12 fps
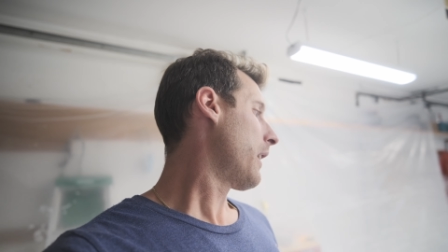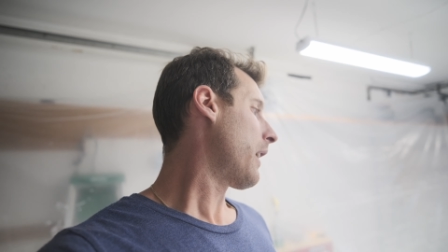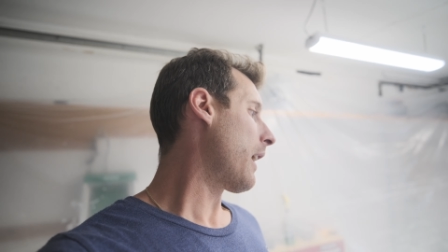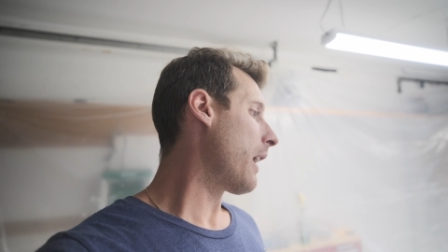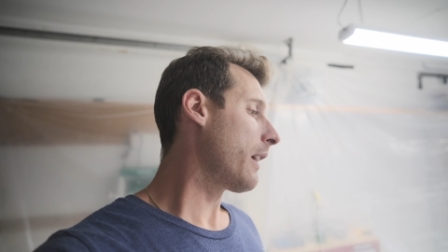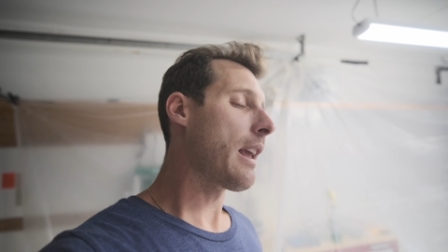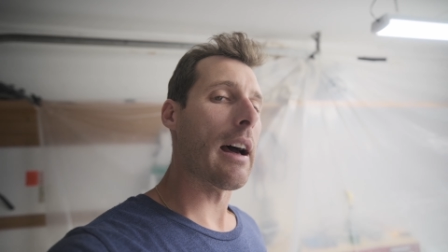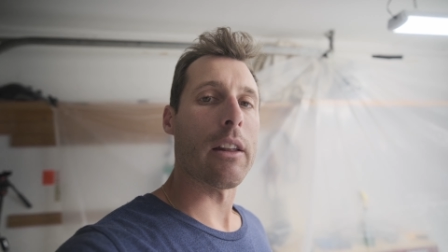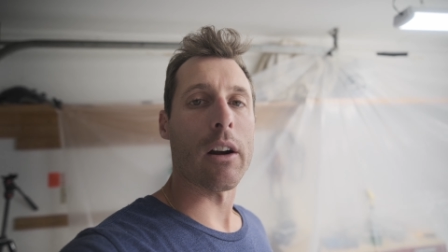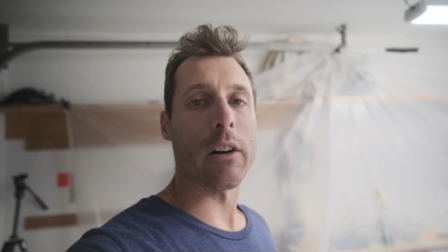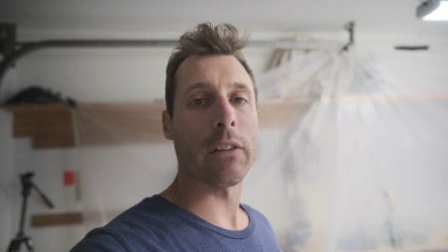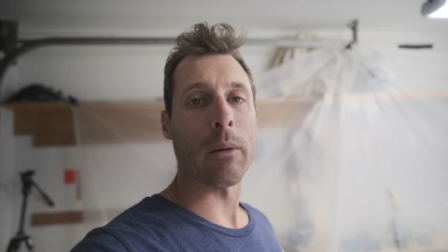yeah,
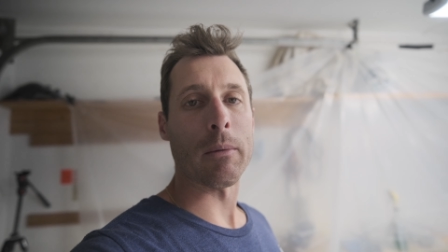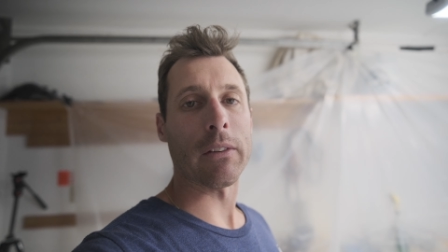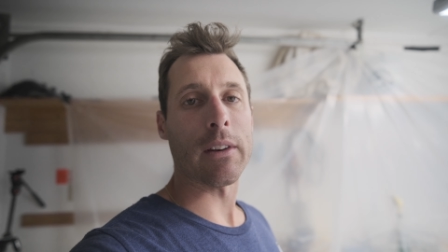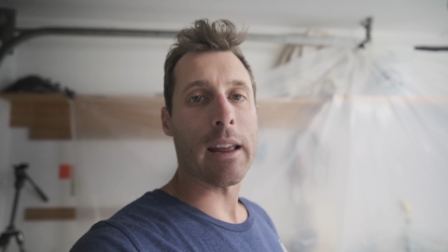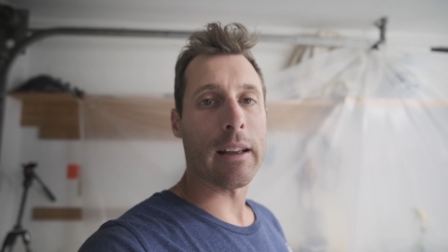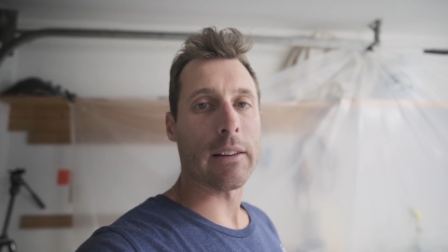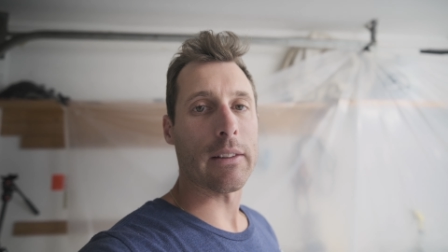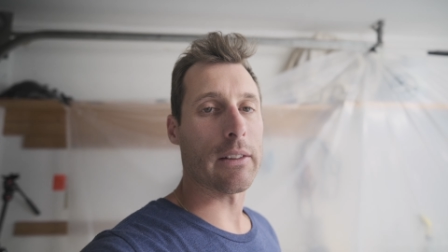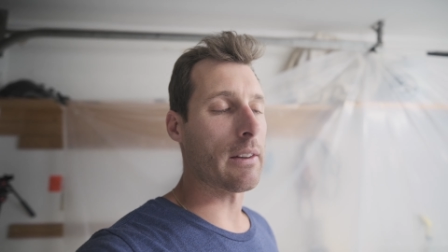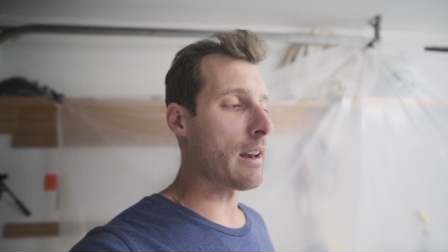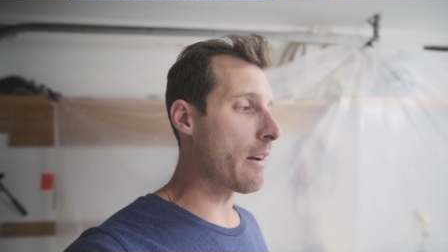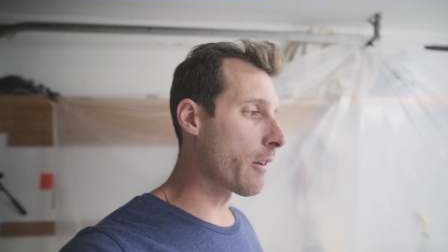there are some mistakes.
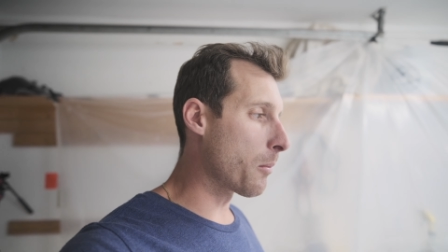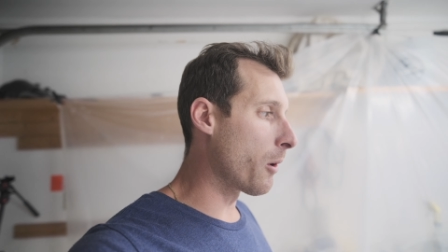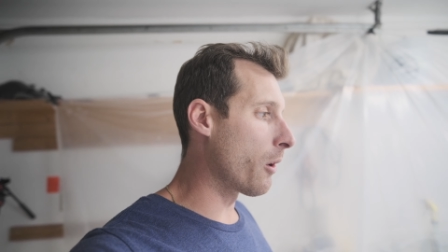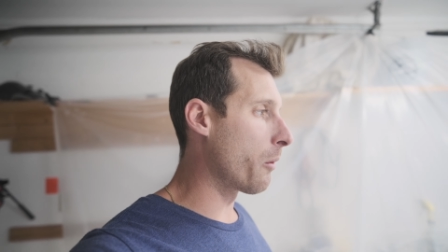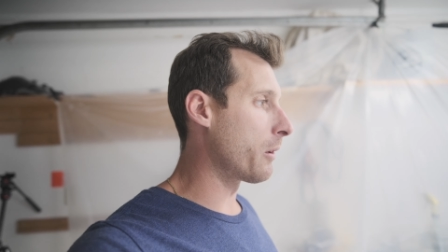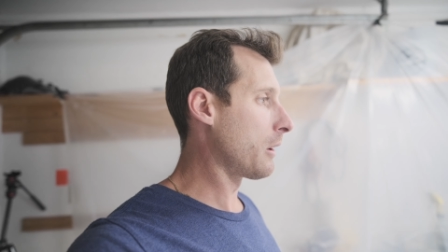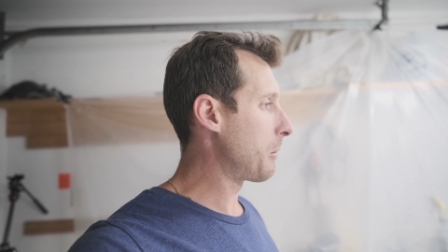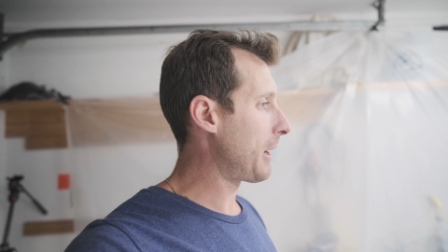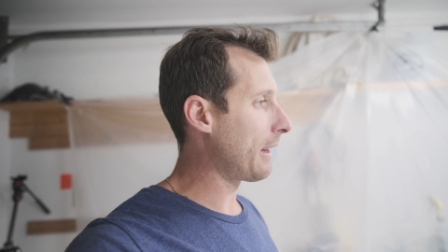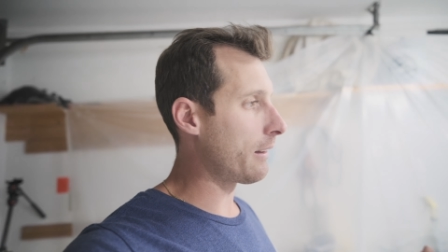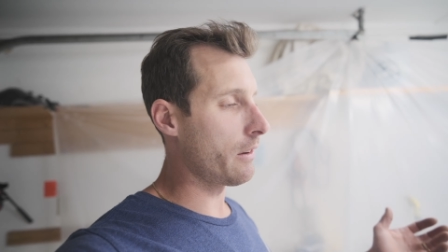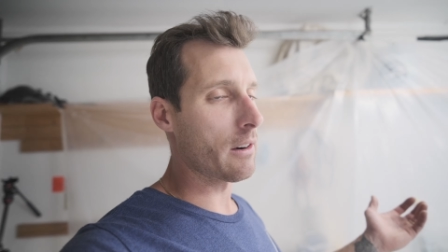It's inevitable when you
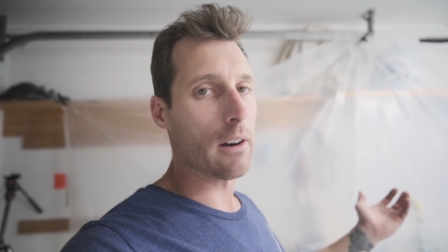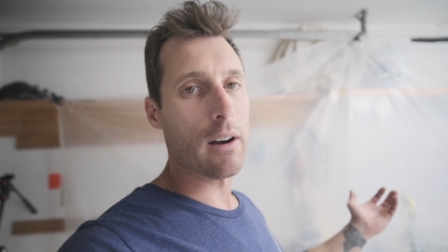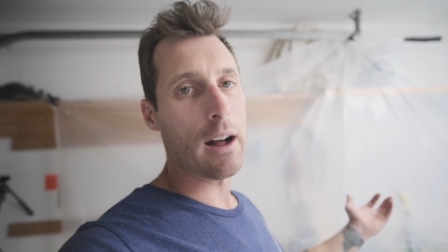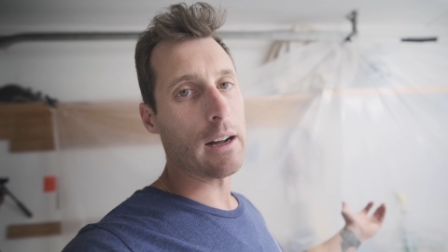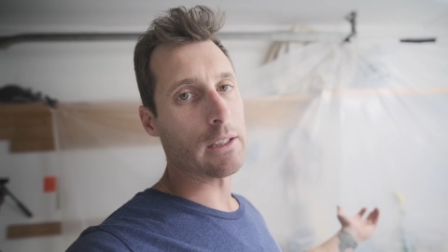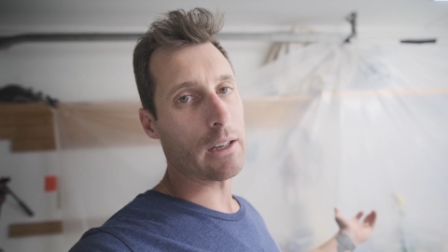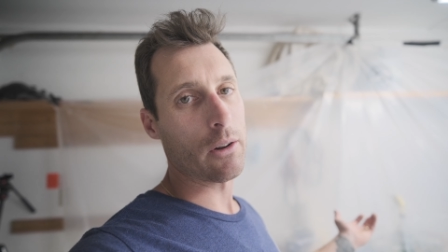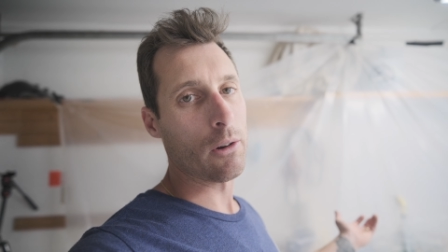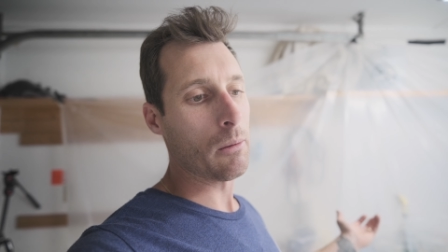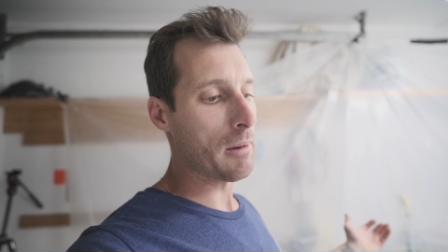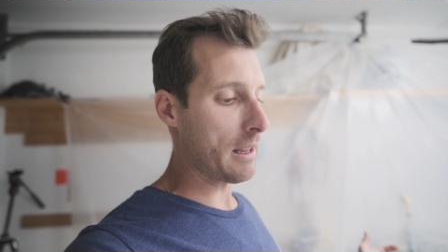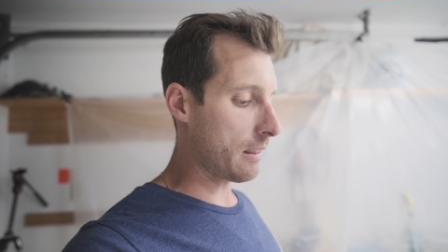paint in your garage at
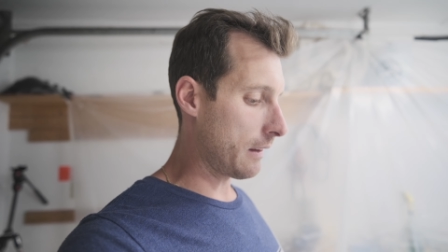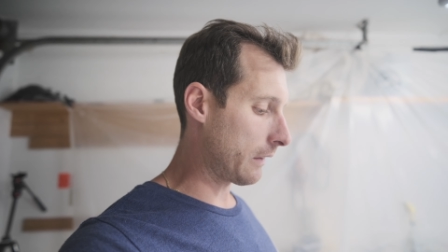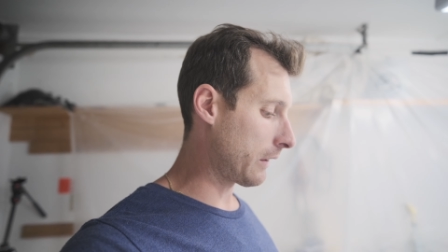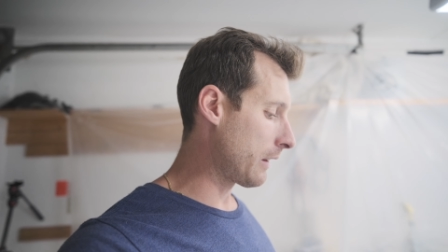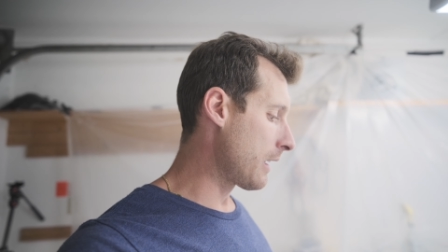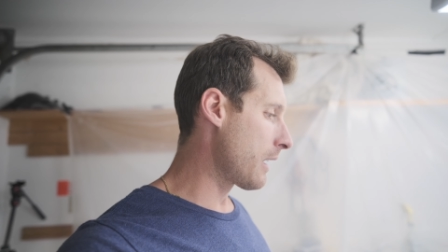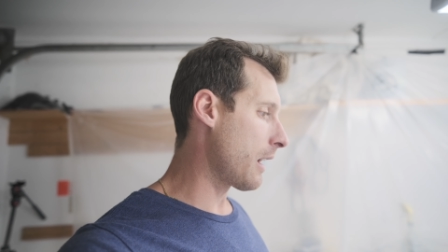home like this.